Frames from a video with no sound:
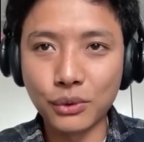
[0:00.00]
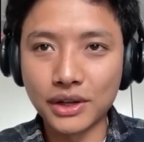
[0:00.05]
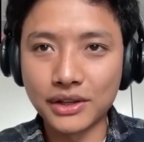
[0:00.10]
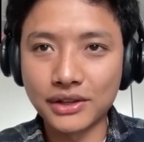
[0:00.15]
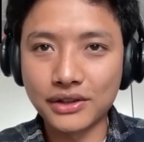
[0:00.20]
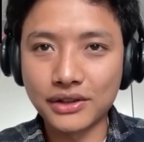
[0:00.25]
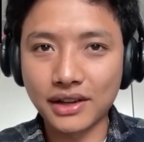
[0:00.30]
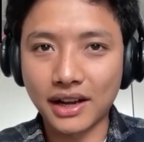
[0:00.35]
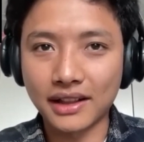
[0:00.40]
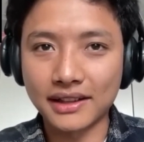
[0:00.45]

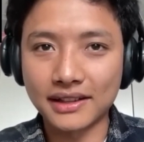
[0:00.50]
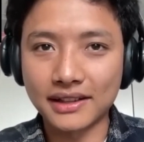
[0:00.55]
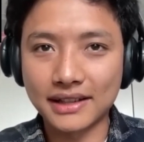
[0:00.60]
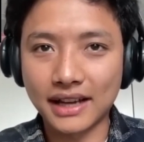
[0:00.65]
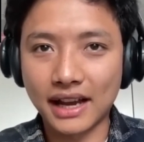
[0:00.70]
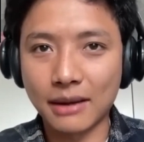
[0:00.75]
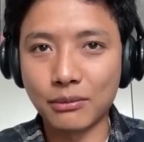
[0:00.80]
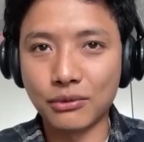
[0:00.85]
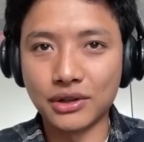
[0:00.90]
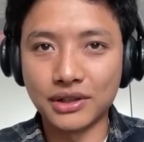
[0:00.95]
which at the
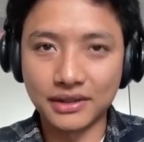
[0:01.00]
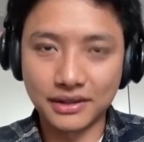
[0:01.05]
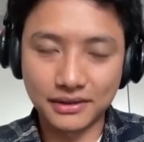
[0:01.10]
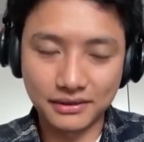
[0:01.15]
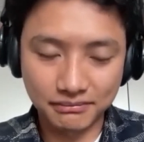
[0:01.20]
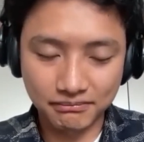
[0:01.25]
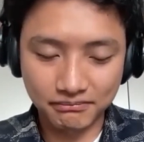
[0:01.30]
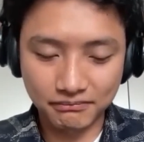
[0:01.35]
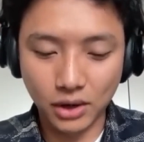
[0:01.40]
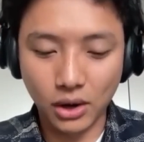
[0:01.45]
time
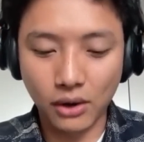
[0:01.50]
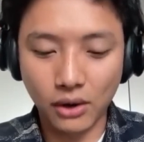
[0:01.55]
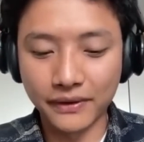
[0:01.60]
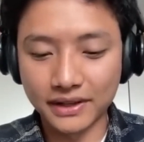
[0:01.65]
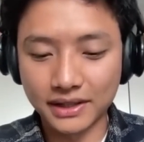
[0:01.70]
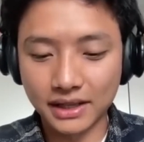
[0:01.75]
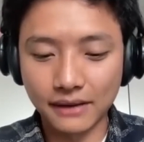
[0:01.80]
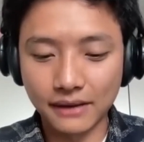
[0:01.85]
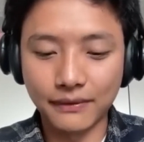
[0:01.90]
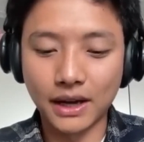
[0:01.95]
was
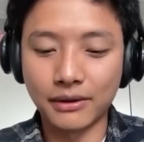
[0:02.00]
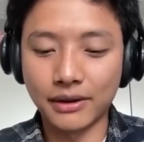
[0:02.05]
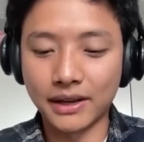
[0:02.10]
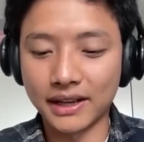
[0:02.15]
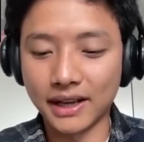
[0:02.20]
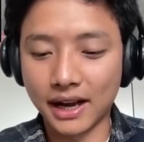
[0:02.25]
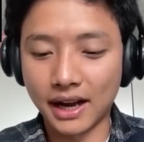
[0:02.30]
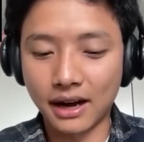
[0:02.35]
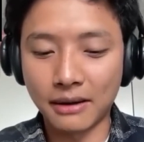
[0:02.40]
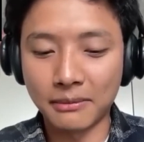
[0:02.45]
obviously
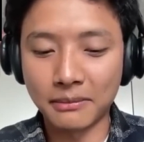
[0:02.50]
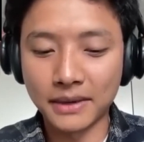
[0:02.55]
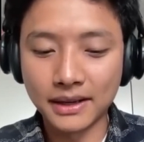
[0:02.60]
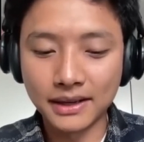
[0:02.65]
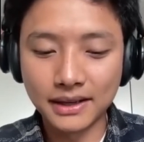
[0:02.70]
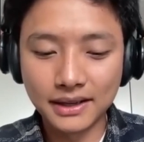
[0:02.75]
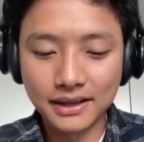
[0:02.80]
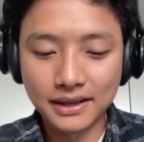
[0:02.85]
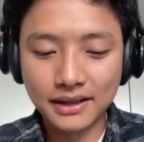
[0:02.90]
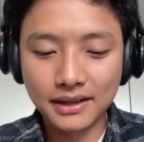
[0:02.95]
very
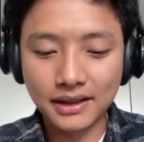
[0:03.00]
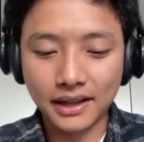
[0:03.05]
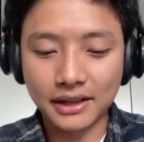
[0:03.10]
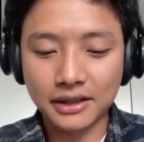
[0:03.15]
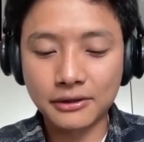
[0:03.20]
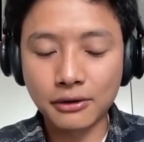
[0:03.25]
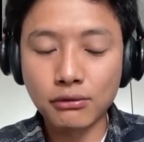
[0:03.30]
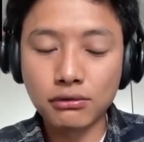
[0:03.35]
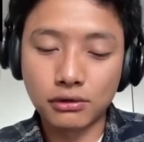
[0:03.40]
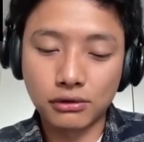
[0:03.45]

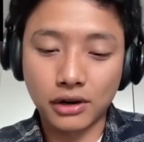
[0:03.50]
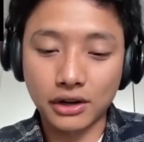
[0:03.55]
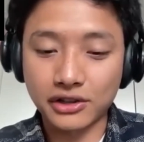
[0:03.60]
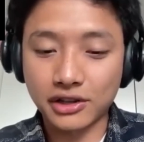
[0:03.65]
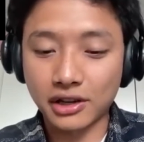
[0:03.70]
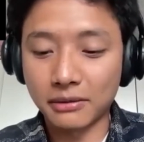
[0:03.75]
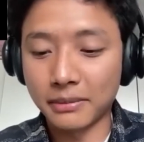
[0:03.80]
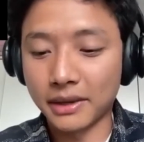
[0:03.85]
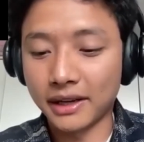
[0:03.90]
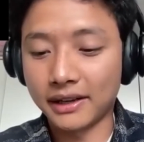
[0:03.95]
like soul
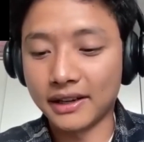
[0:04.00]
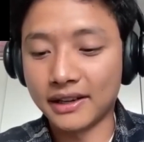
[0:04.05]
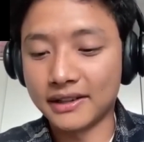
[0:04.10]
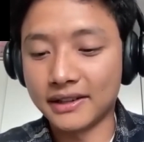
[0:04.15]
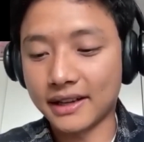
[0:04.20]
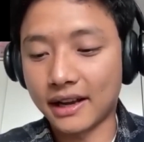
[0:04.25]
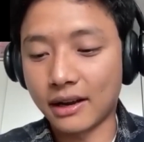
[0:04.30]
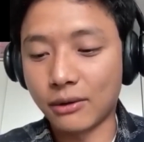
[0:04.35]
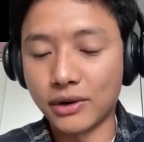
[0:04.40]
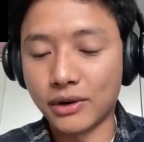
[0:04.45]
crushing,
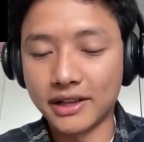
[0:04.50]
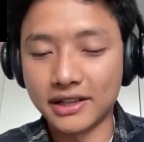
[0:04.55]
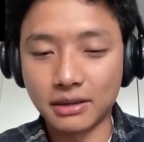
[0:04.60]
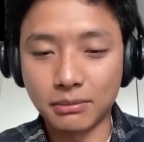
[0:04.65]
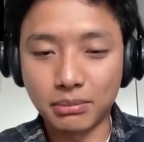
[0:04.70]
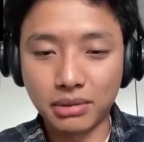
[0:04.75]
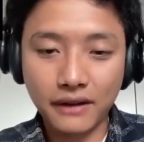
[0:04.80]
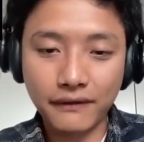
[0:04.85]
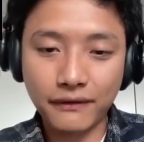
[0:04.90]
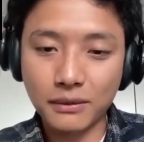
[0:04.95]
because I wanted to
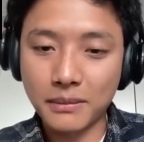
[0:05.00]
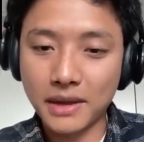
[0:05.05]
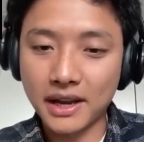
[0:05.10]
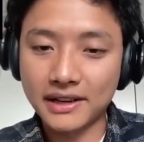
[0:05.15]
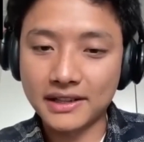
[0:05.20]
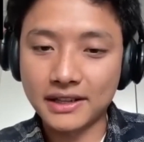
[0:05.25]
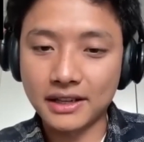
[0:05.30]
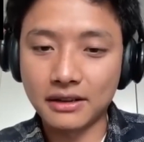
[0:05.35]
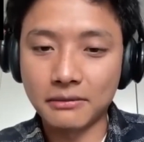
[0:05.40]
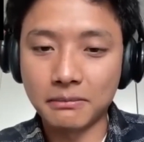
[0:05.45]
apply for
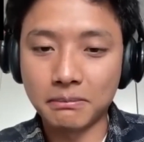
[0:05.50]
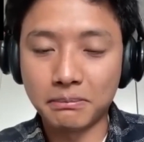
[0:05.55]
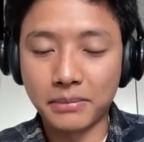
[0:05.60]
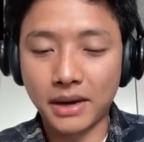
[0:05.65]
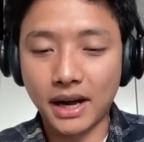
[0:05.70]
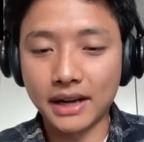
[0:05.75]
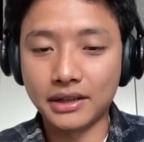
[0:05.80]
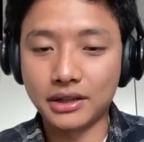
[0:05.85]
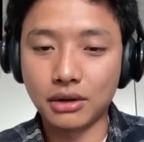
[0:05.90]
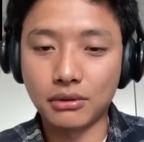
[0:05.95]
medicine,
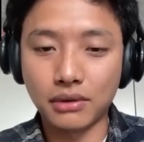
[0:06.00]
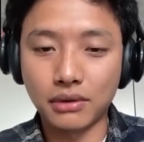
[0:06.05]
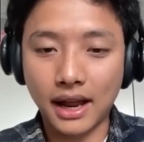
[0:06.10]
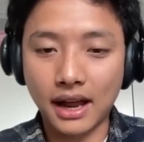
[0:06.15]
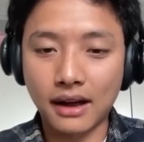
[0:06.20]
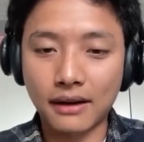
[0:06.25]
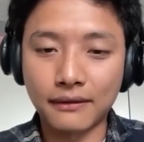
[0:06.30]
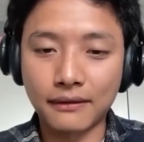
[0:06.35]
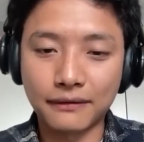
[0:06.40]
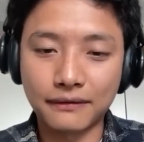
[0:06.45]
but I don't
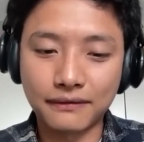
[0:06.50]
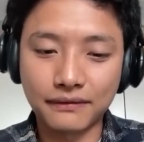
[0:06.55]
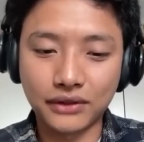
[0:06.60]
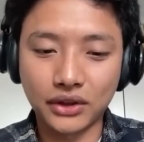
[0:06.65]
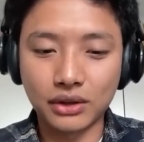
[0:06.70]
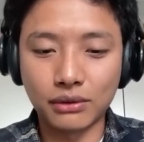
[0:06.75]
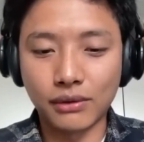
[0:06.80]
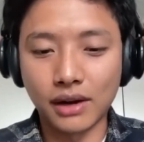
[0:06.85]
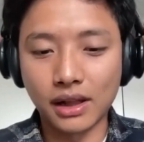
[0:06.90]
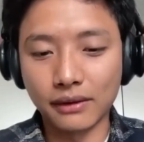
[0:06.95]
have
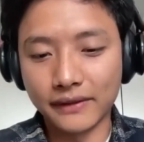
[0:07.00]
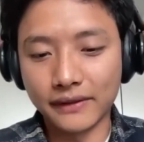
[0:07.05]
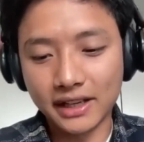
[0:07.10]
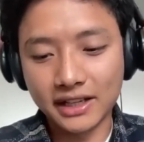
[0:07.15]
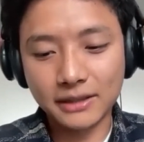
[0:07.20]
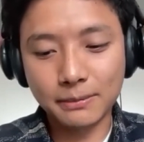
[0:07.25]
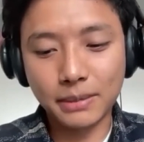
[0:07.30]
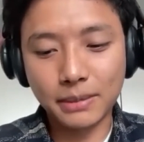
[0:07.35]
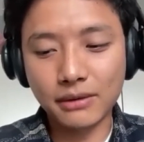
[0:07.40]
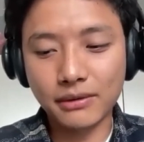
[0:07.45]
the relevant
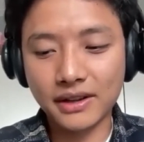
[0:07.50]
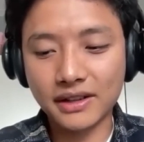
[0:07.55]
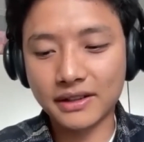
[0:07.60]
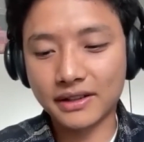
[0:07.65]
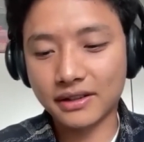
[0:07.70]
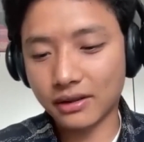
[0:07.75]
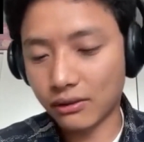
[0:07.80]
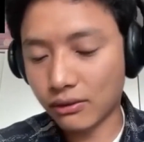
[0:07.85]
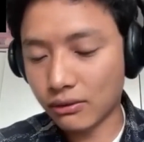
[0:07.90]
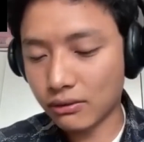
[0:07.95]

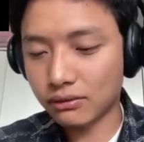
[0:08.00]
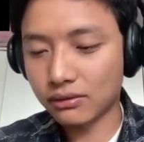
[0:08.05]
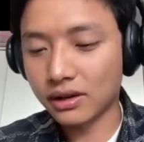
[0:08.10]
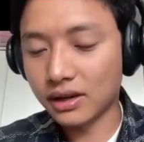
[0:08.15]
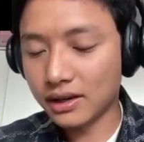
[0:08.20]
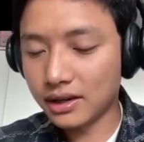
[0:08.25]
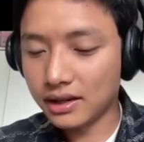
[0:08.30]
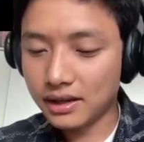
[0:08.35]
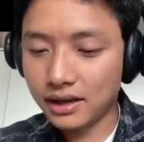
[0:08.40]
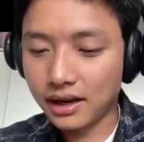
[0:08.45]
experience or
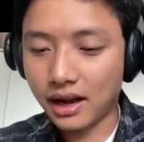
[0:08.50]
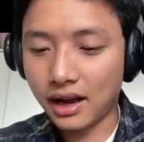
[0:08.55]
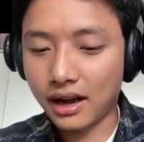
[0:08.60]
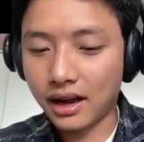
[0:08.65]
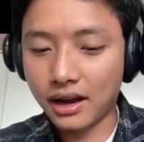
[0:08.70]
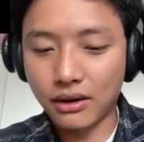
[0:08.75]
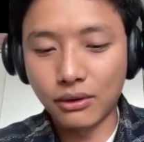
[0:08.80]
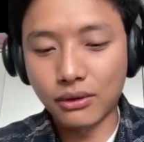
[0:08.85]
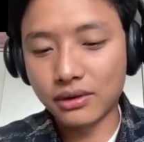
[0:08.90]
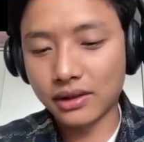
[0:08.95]

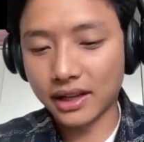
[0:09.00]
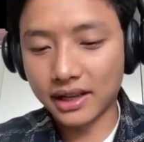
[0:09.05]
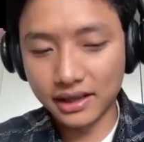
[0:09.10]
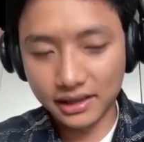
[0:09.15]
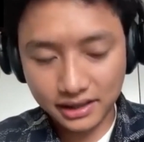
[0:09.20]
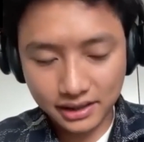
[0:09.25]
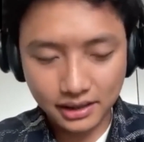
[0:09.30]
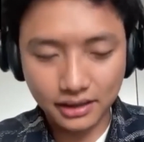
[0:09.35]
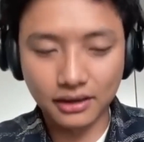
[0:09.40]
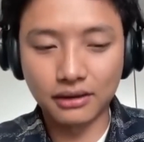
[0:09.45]

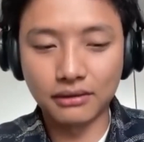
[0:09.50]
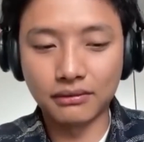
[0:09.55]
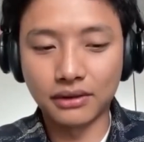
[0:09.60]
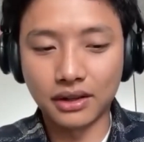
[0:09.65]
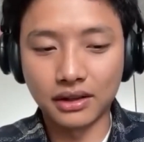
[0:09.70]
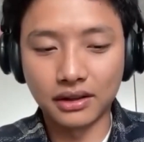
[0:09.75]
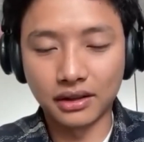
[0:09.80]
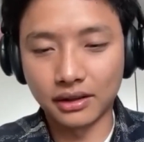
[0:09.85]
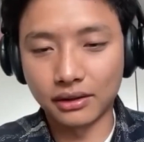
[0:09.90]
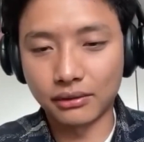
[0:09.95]
like
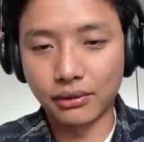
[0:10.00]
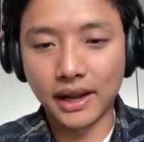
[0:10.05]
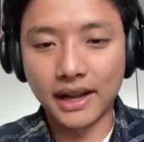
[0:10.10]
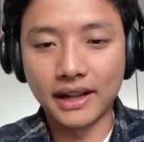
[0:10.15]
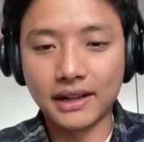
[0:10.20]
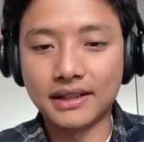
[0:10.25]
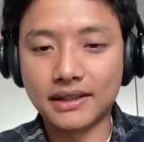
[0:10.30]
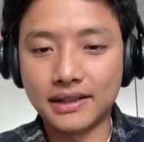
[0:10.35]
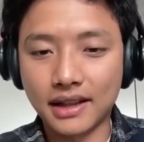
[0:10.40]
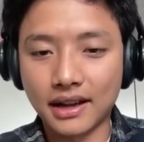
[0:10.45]
the
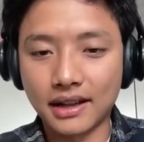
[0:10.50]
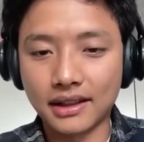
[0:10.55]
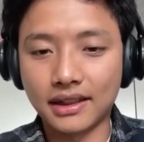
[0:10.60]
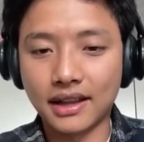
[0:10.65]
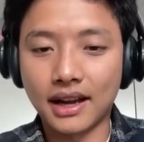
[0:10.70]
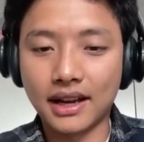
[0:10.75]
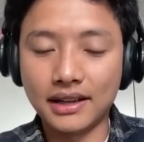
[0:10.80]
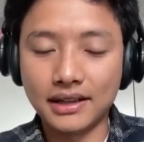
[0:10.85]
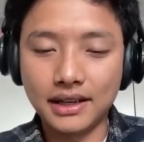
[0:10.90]
grades that